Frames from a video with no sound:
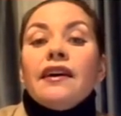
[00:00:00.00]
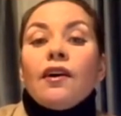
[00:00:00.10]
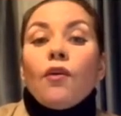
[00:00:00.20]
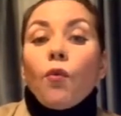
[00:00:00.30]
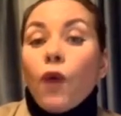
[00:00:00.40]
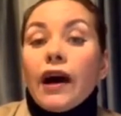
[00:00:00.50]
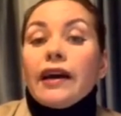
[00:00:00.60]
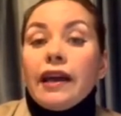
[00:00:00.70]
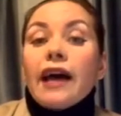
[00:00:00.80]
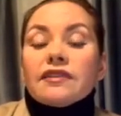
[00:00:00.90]

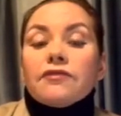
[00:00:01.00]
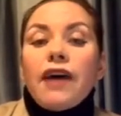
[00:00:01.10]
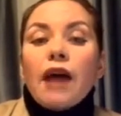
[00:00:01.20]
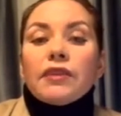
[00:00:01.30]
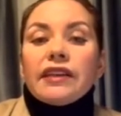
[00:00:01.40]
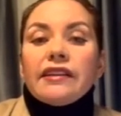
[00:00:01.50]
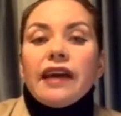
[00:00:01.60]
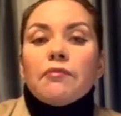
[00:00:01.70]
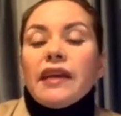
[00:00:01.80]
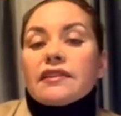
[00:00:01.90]
one as a family,
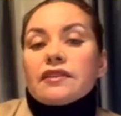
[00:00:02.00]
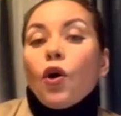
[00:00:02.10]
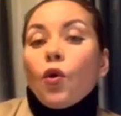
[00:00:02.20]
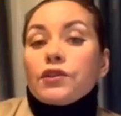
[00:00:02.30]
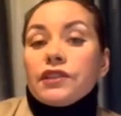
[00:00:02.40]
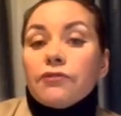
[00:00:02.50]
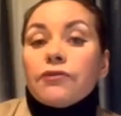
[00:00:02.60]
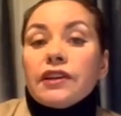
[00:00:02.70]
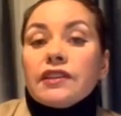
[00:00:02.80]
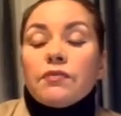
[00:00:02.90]
that makes a whole
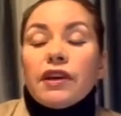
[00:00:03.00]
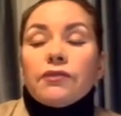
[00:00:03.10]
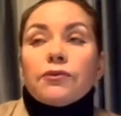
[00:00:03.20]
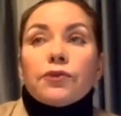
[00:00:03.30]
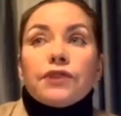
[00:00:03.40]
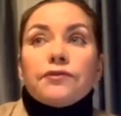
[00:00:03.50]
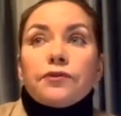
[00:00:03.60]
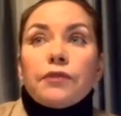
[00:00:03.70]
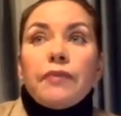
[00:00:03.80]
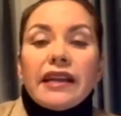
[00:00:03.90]
difference. But of course,
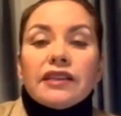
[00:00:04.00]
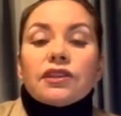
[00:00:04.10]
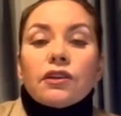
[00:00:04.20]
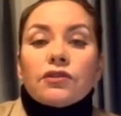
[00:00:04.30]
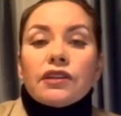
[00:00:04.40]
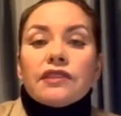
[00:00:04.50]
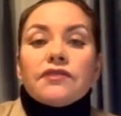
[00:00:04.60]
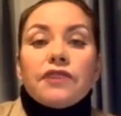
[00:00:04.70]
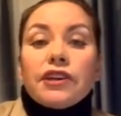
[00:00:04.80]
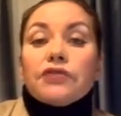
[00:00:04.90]
for many children, it's
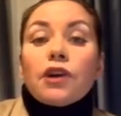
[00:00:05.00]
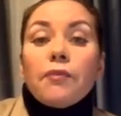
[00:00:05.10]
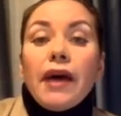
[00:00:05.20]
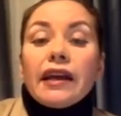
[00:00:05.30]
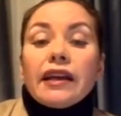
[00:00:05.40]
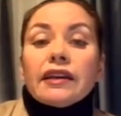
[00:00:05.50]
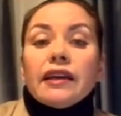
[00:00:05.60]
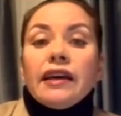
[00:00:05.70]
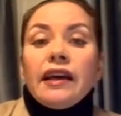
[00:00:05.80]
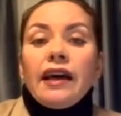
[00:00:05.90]
very traumatic.
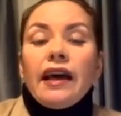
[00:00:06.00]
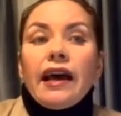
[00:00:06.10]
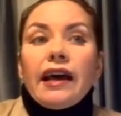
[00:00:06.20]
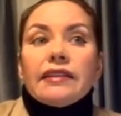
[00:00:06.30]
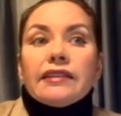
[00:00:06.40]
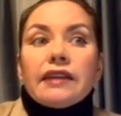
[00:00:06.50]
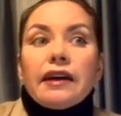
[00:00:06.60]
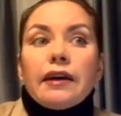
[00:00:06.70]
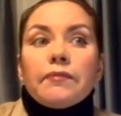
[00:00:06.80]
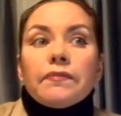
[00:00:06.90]
And
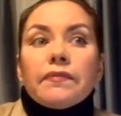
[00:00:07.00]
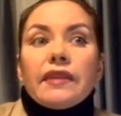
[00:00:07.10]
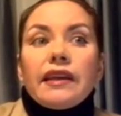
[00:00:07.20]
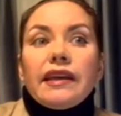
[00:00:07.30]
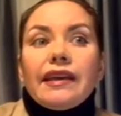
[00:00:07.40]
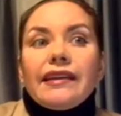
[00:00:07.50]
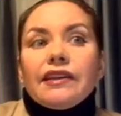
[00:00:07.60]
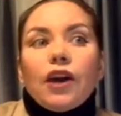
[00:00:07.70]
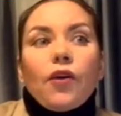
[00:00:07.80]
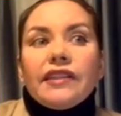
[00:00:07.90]
you
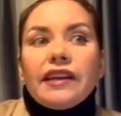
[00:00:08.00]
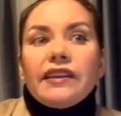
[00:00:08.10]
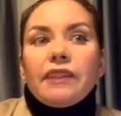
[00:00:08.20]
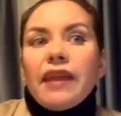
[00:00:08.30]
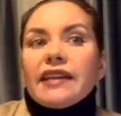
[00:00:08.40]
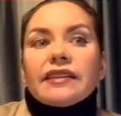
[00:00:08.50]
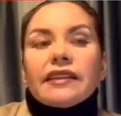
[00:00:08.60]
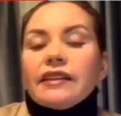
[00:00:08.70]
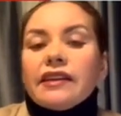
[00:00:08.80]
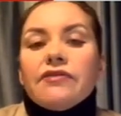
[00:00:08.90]
know, they
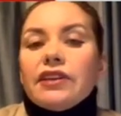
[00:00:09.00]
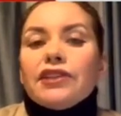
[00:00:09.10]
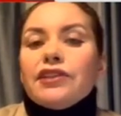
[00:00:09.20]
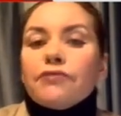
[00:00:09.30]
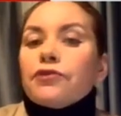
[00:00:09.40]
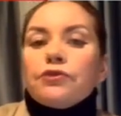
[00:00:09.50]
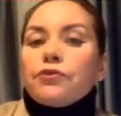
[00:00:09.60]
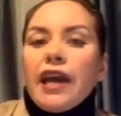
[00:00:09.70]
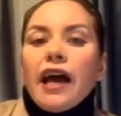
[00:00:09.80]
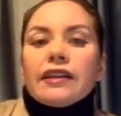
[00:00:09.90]
basically live in a different
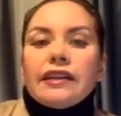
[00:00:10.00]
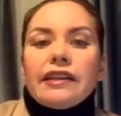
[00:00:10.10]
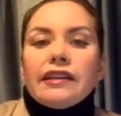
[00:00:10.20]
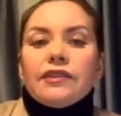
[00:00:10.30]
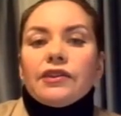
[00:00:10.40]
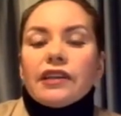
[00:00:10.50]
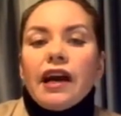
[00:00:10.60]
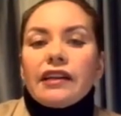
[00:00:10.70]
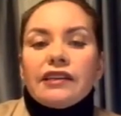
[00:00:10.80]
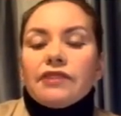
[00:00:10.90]
reality. You
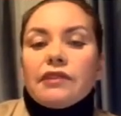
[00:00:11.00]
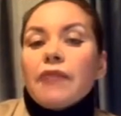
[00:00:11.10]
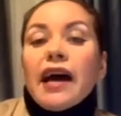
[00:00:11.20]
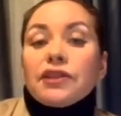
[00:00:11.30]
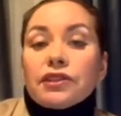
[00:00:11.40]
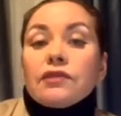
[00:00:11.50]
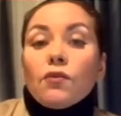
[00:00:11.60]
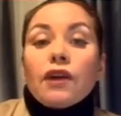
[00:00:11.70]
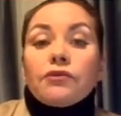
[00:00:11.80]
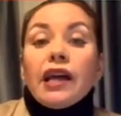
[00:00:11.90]
cannot even imagine what